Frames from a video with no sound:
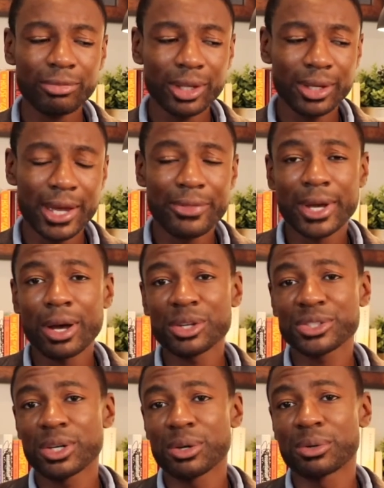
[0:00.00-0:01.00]
And they
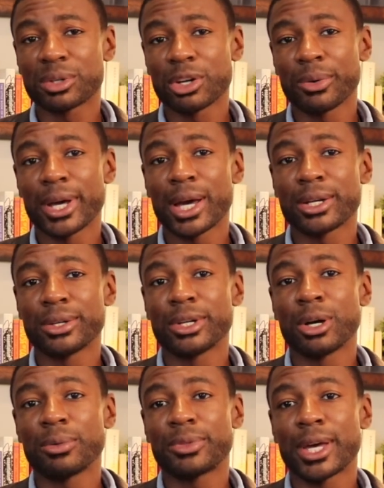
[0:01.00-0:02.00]
also go ahead and
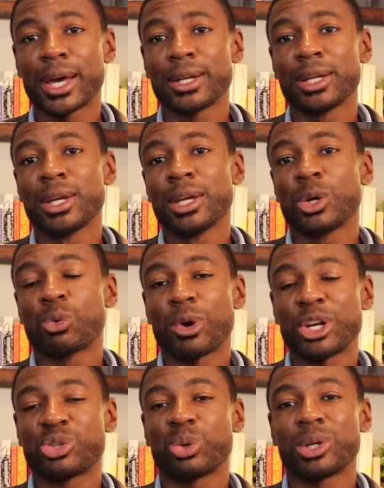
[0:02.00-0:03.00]
note that
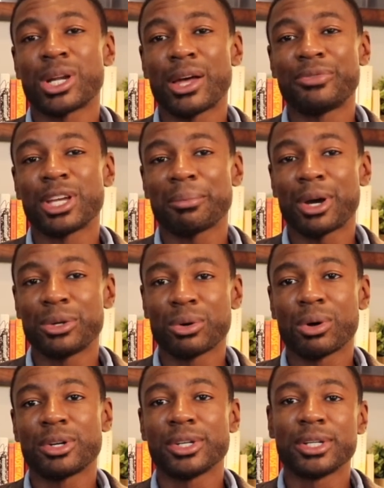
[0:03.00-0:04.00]
racial and ethnic
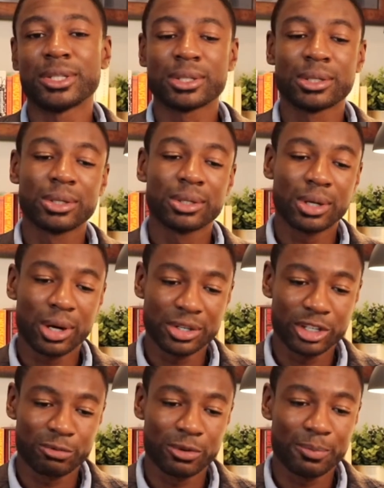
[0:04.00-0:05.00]
minorities are
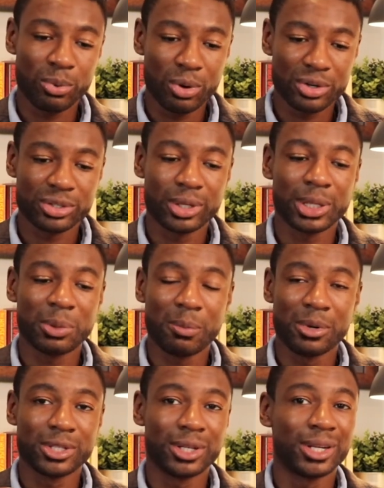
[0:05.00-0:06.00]
disproportionately
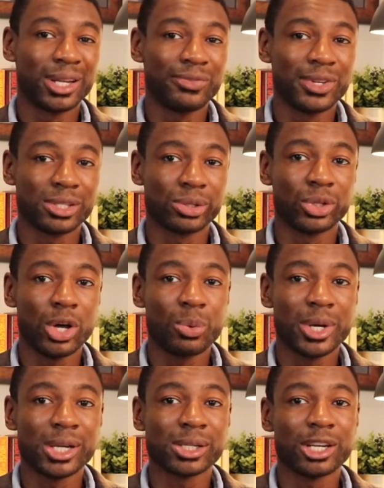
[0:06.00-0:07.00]
represented in these
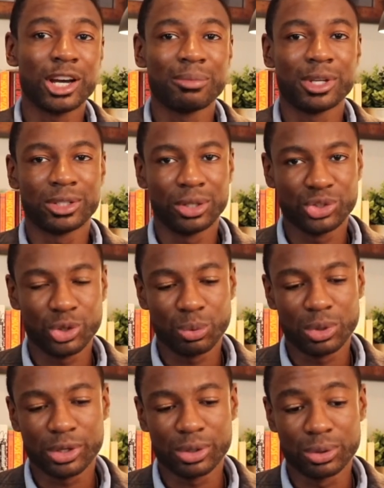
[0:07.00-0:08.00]
low-income essential
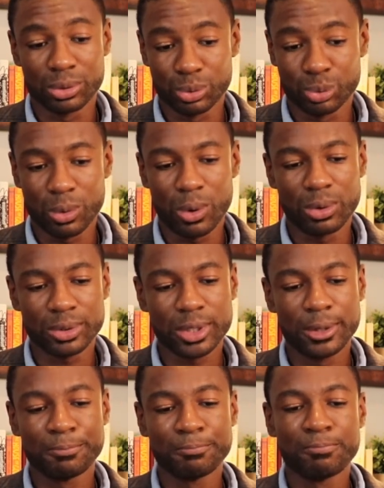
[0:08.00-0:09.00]
worker
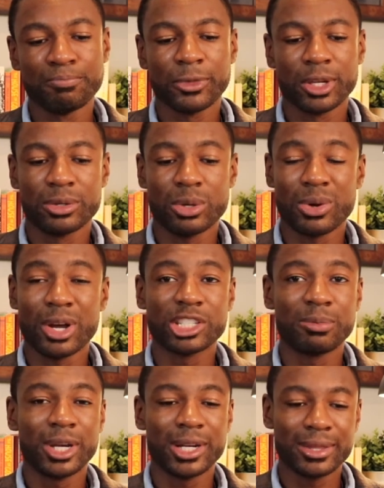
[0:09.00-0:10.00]
roles. So they're
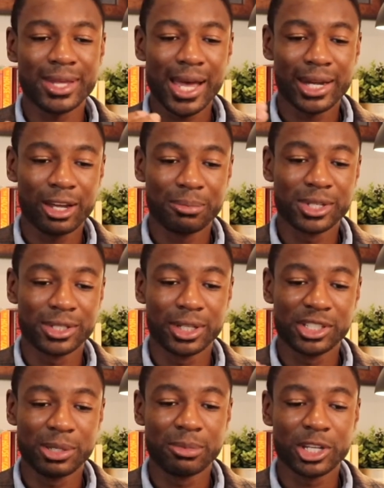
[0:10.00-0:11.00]
estimating that up to
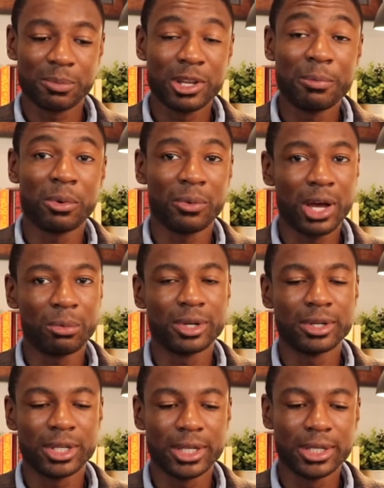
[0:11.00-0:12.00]
60 million people that would
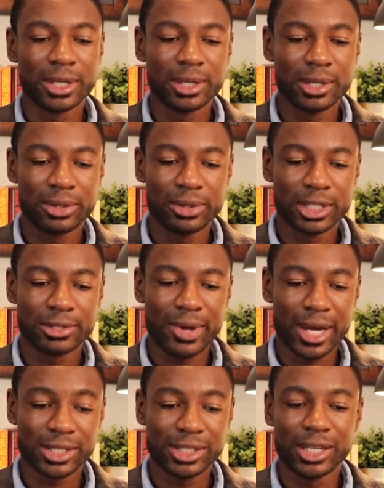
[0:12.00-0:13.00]
need this
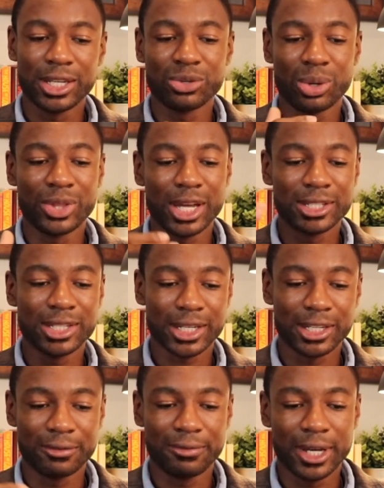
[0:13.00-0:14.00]
vaccine during that
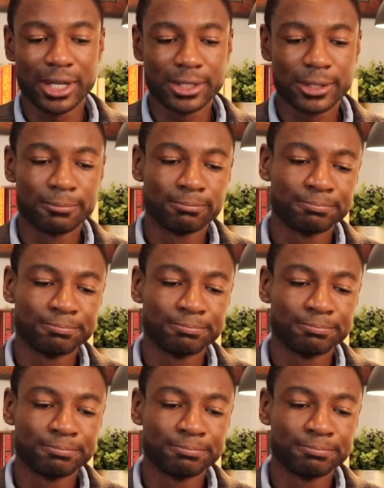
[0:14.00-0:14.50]
second phase.